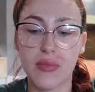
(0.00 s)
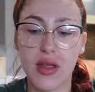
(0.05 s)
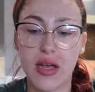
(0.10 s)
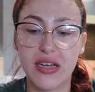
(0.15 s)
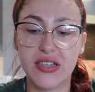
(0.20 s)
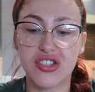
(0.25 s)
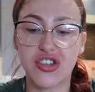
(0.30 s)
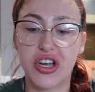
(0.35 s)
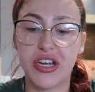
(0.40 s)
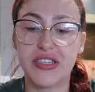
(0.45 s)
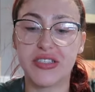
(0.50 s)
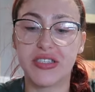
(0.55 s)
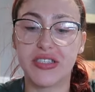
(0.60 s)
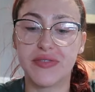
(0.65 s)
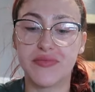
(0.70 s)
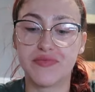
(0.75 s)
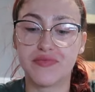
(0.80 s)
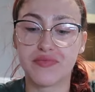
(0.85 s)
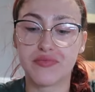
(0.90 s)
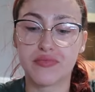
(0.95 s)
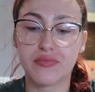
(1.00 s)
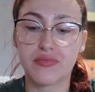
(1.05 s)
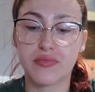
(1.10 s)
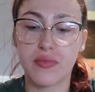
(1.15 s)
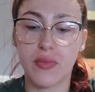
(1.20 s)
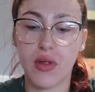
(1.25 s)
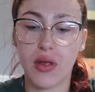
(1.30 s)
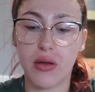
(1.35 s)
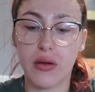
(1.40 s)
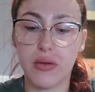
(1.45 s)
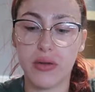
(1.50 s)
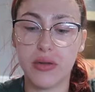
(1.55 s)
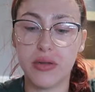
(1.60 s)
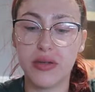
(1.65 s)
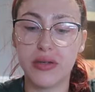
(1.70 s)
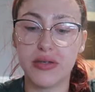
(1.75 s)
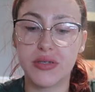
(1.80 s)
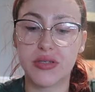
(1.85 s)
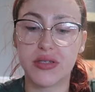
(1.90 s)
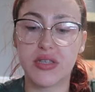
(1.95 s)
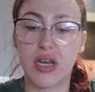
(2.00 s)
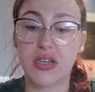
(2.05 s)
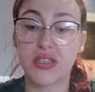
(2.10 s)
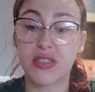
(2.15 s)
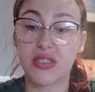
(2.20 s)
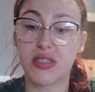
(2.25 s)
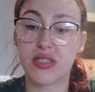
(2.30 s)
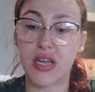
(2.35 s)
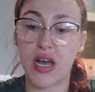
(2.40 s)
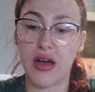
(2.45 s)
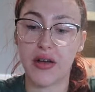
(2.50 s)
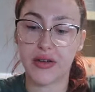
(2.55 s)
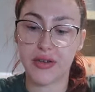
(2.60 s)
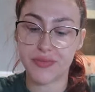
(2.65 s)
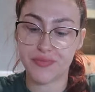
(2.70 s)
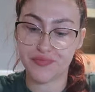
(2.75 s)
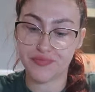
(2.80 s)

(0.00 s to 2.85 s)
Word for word: That's crazy. Sucks to suck.